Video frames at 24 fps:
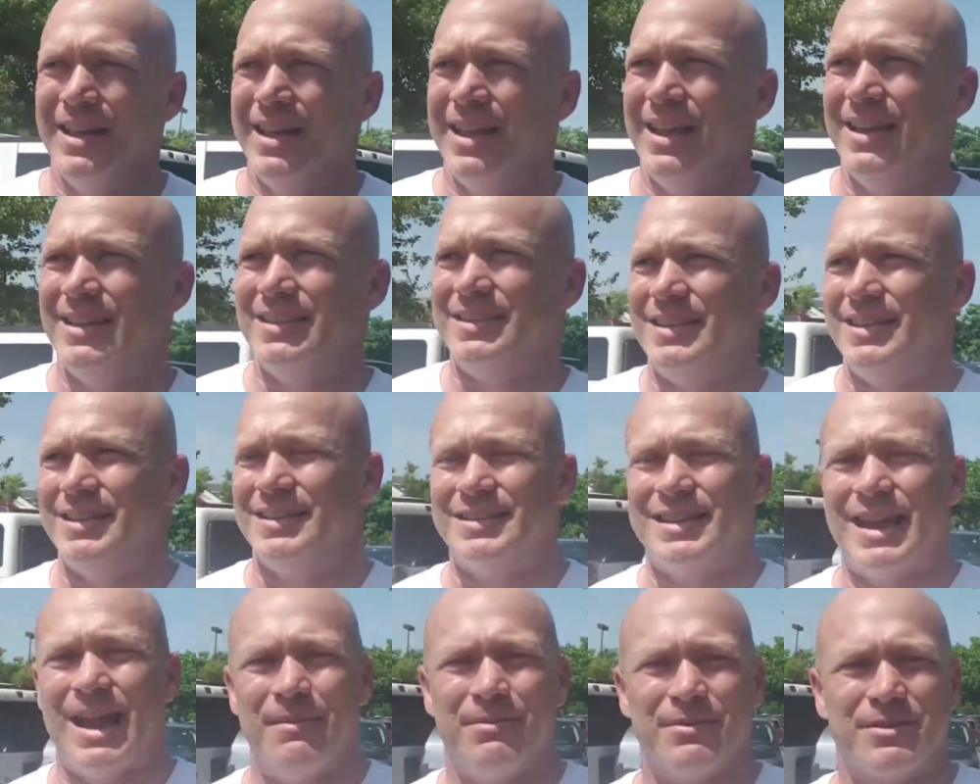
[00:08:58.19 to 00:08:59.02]
Is the
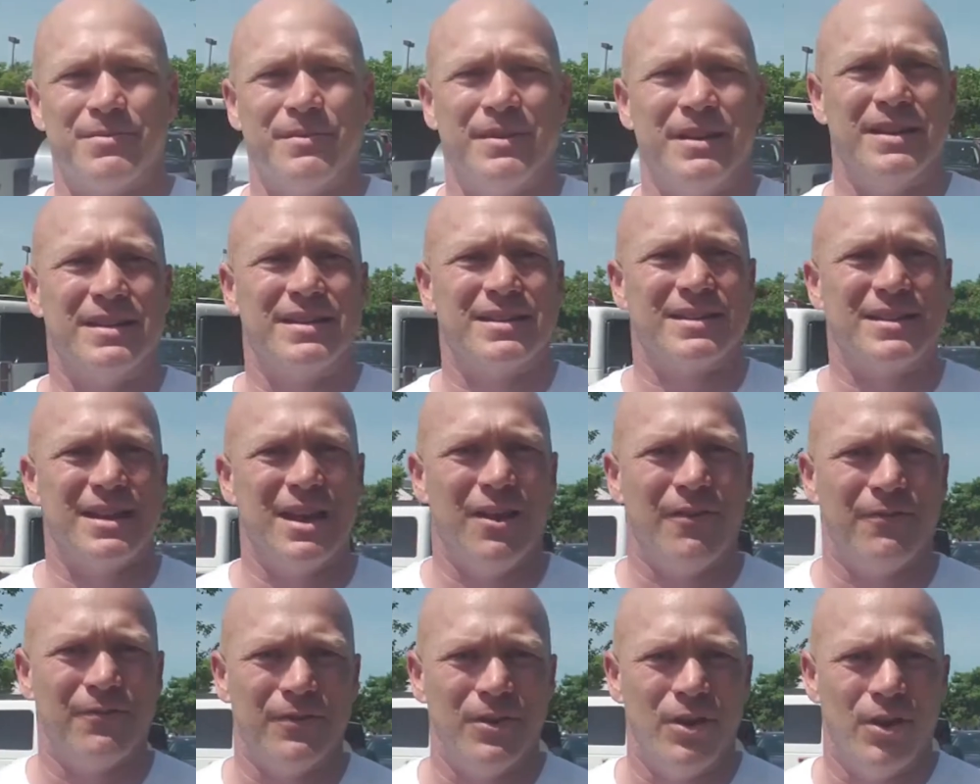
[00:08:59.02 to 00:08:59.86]
establishment
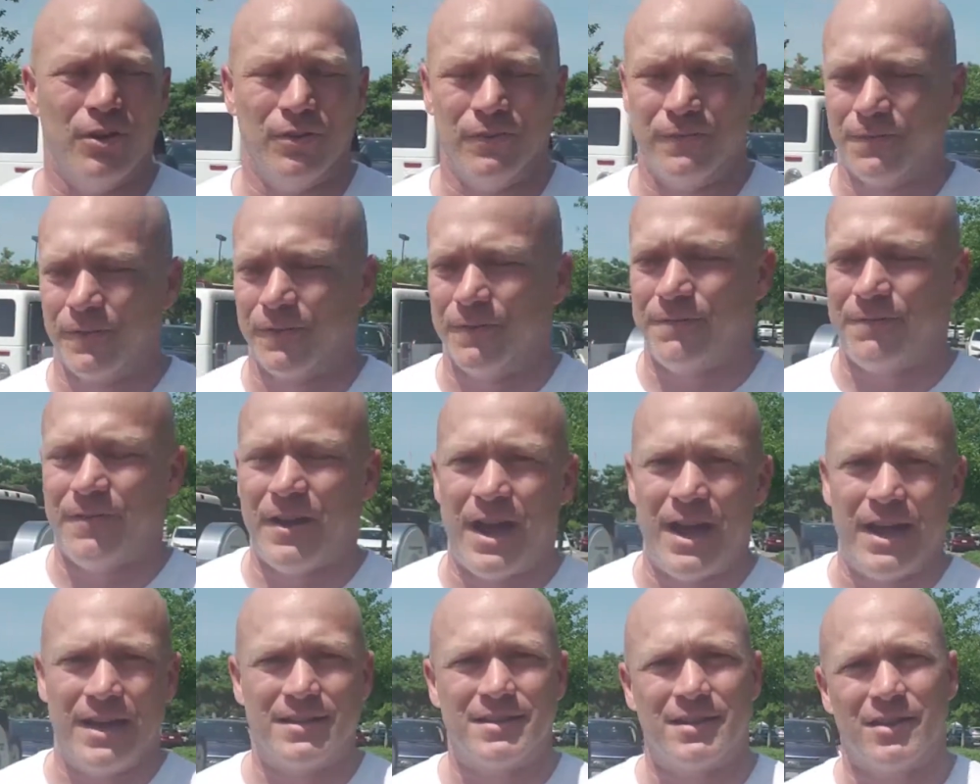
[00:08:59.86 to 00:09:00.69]
itself known for
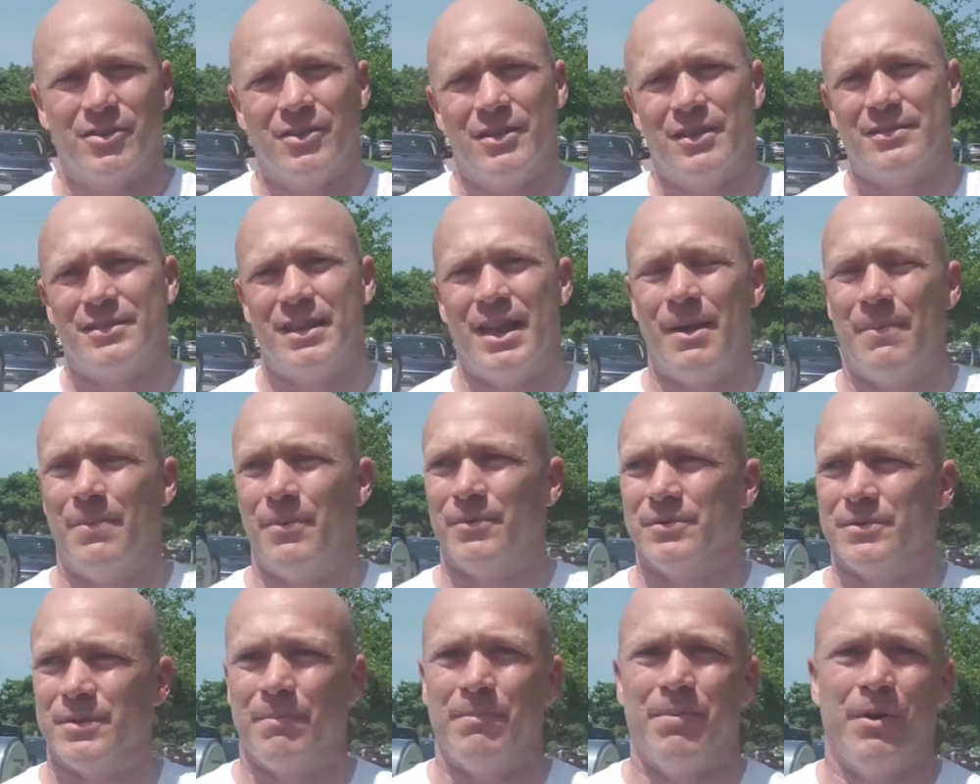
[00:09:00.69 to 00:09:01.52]
fights? A good example
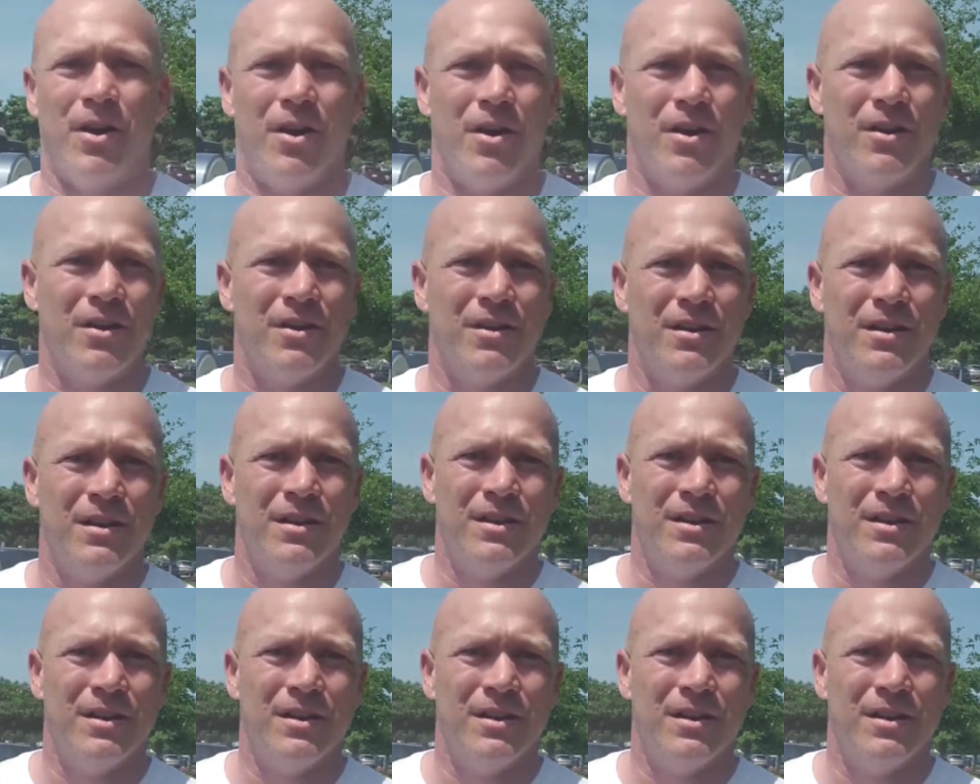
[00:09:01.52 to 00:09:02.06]
is a bar.